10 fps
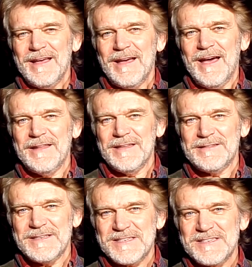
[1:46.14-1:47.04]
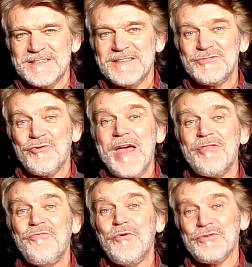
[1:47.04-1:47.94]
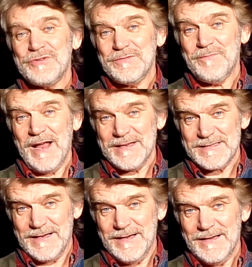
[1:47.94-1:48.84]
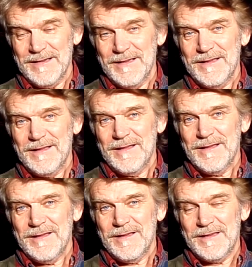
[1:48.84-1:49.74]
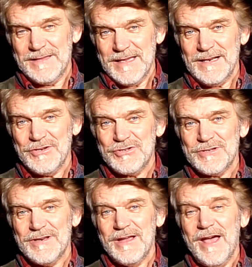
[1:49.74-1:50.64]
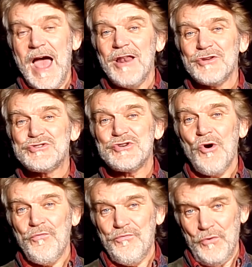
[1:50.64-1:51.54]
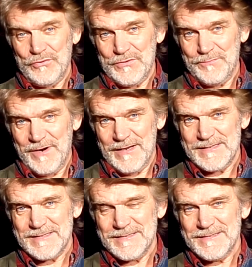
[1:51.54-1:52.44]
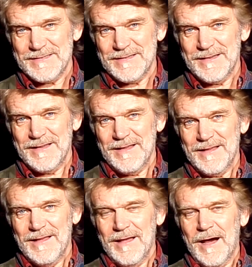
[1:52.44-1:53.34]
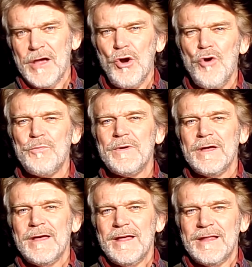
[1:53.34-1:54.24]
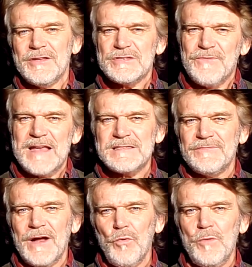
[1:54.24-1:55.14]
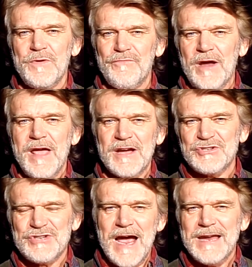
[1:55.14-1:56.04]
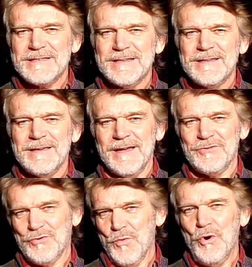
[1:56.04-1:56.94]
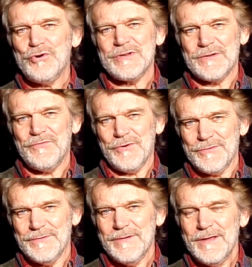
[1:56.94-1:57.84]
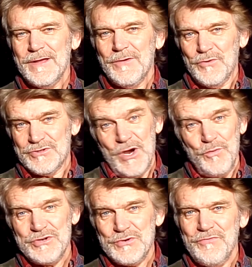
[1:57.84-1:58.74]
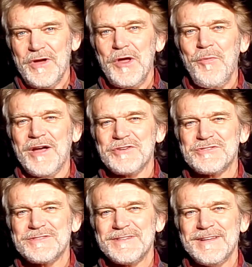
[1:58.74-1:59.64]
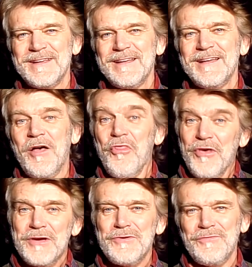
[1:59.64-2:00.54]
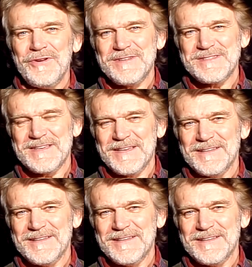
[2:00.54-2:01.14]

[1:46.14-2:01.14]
and it is Tren Fortynbrasa. In English, Elegy of Fortynbras. I hope this festival will be very exciting and rewarding for you, which I wish you very much, and thank you for listening.